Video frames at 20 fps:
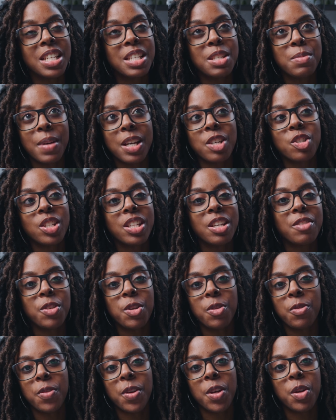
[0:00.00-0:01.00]
especially if
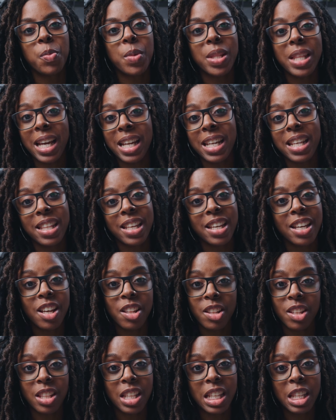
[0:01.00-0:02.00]
you film with anything
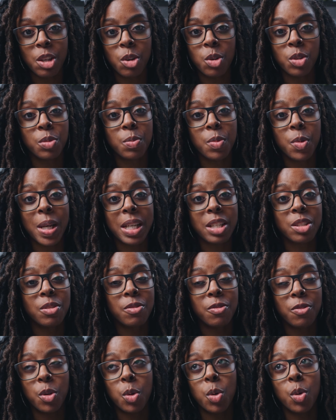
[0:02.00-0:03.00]
other than the Osmo Action
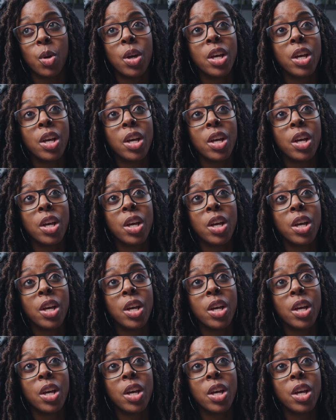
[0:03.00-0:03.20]
4.